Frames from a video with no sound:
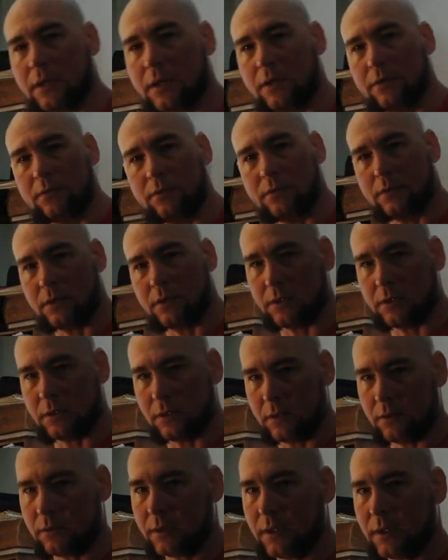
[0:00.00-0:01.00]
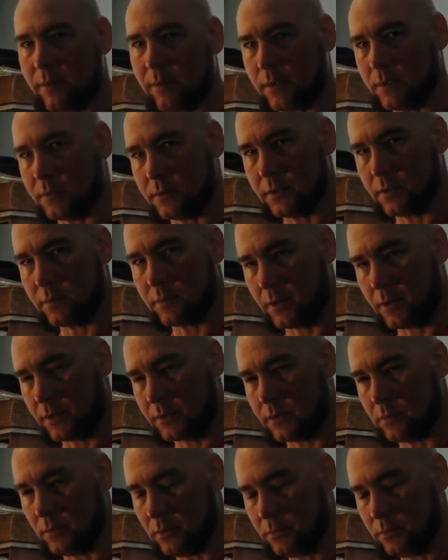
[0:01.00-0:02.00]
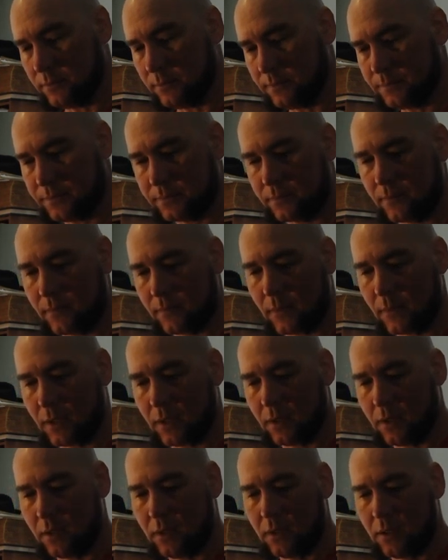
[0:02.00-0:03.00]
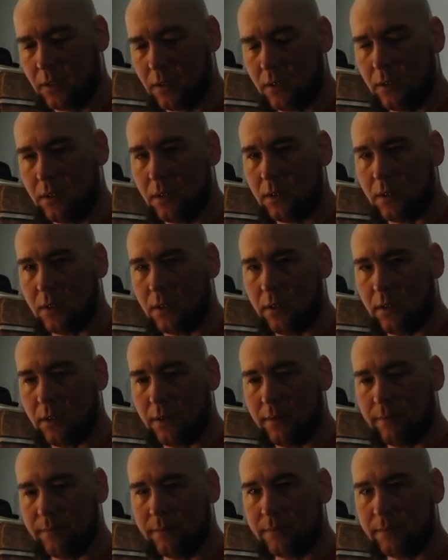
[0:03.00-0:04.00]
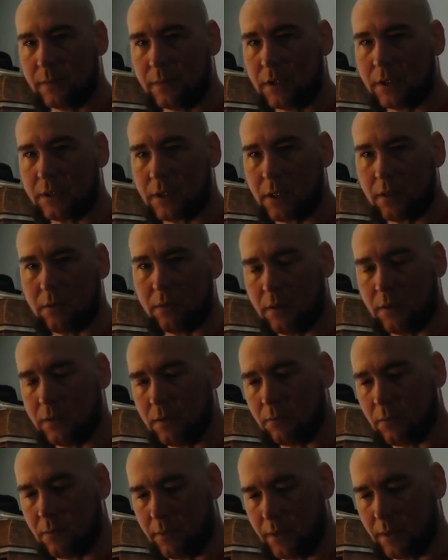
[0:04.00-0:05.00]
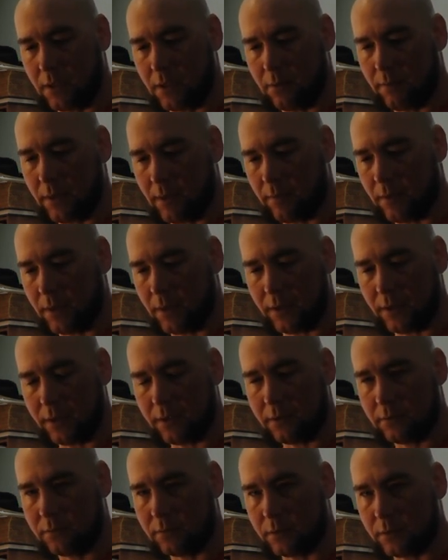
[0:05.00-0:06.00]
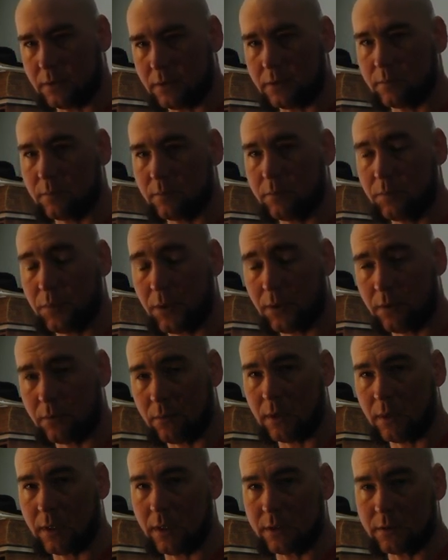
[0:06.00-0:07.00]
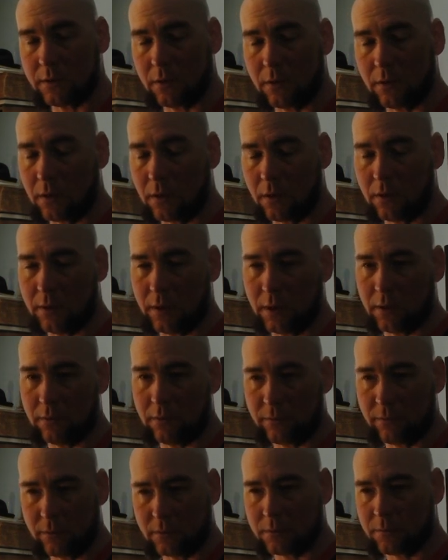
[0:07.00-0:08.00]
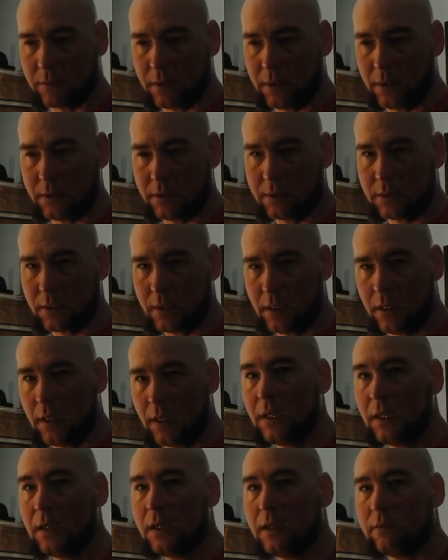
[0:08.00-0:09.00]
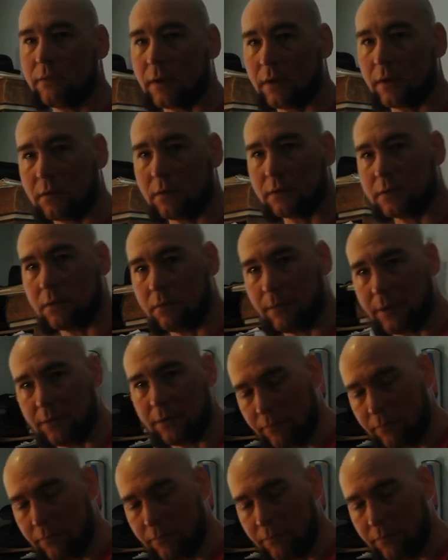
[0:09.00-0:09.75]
to use as little chemicals as possible, because I don't want them going into my body, which is part of why I started gardening in the first place. If I grow some of my own